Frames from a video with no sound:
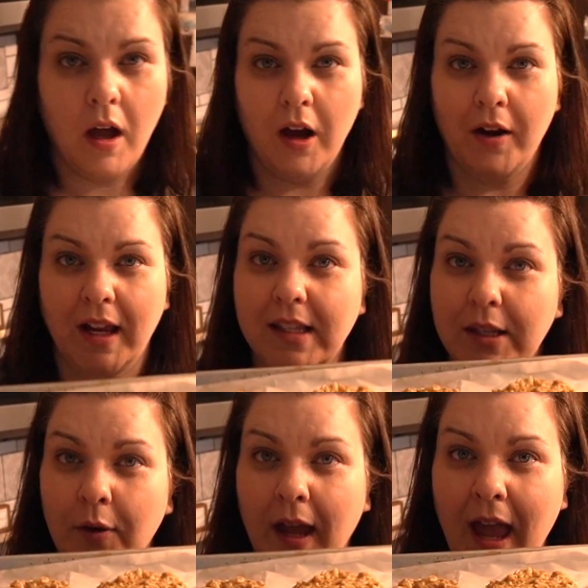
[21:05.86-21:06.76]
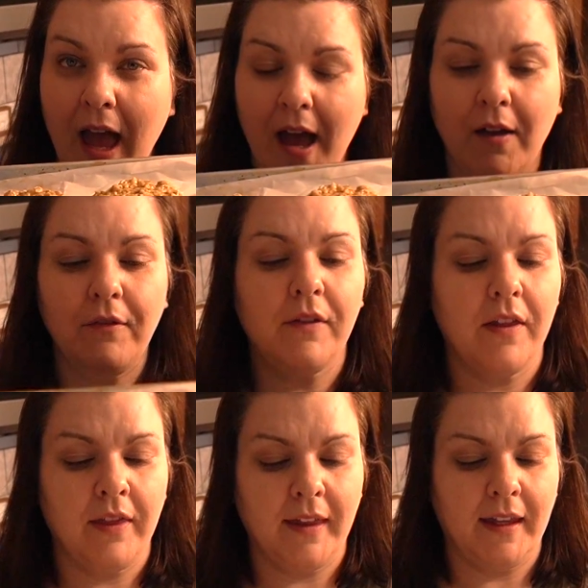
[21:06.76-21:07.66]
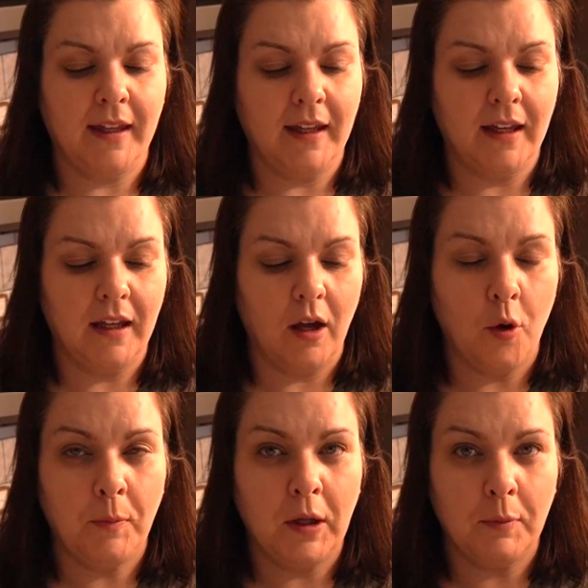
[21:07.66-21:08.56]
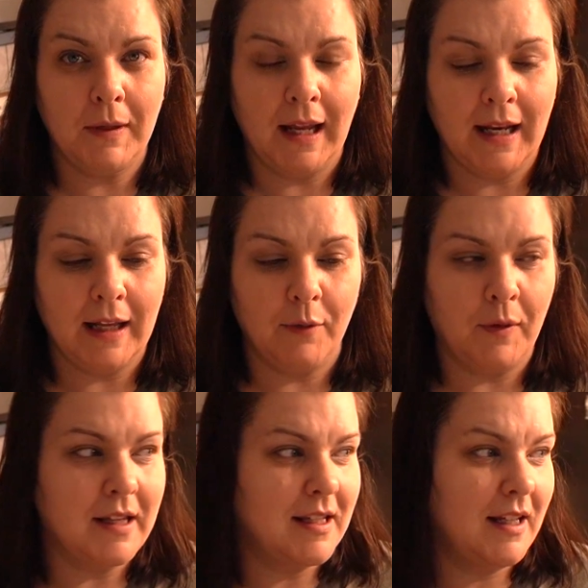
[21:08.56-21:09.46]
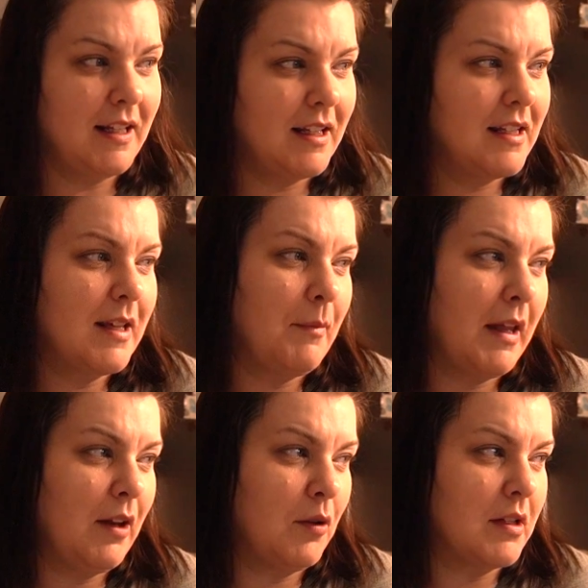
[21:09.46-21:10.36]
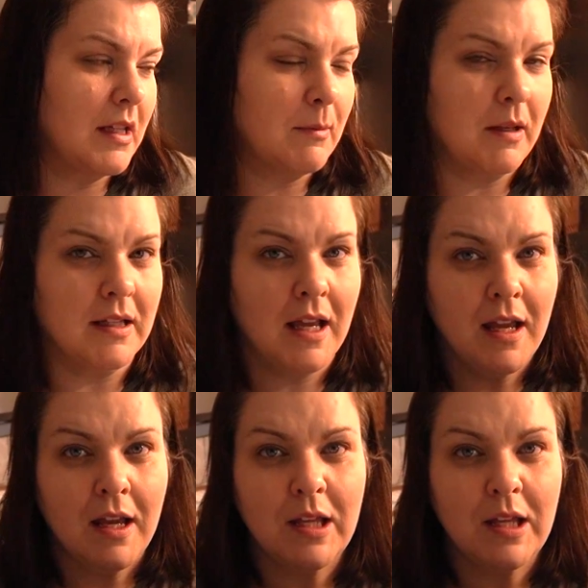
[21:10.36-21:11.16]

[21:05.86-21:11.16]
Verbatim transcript: All right, so I have the oatmeal banana raisin, stop making noises please.